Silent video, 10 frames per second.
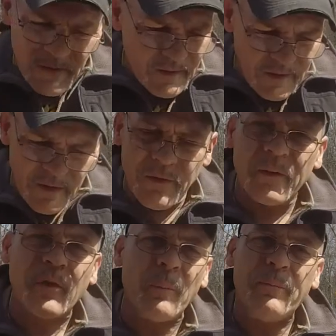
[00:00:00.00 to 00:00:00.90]

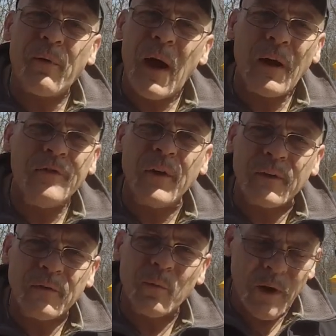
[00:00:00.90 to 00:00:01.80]
it's a
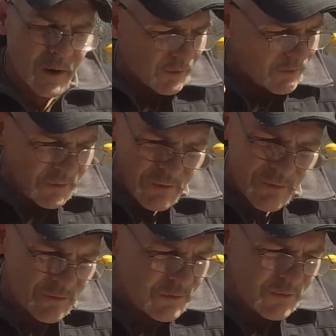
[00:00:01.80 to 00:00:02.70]
process where
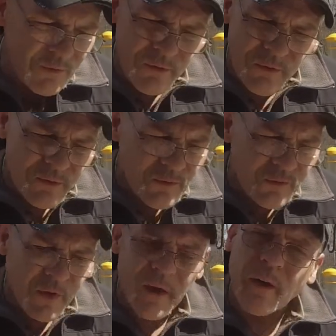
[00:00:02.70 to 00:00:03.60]
you
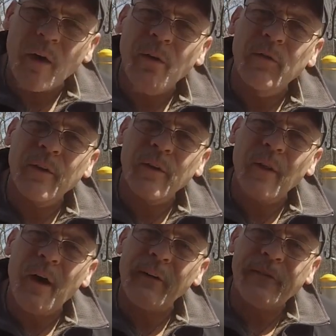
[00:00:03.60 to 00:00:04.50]
take a little
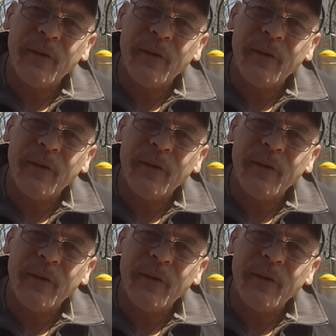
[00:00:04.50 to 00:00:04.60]
off